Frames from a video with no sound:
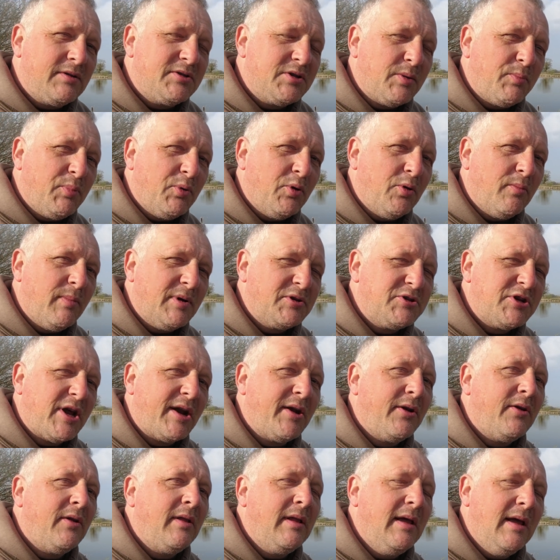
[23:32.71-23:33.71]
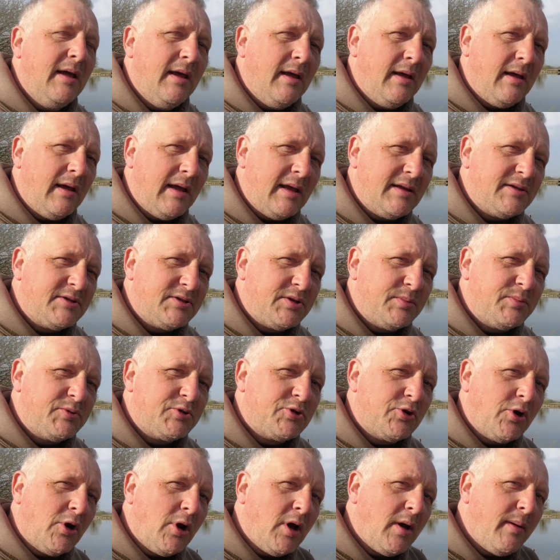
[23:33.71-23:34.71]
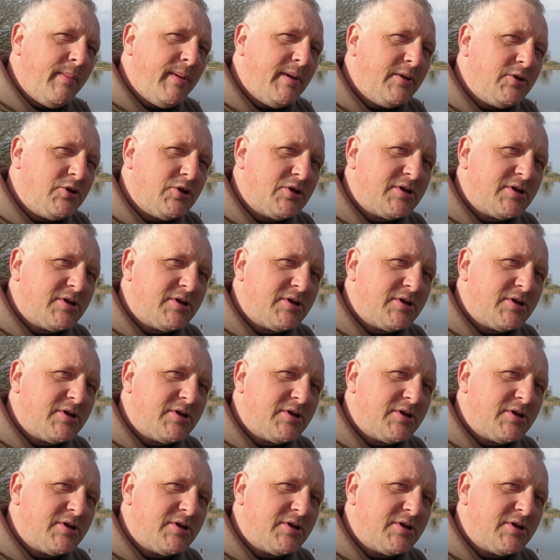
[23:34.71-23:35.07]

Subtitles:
support my channel and subscribe.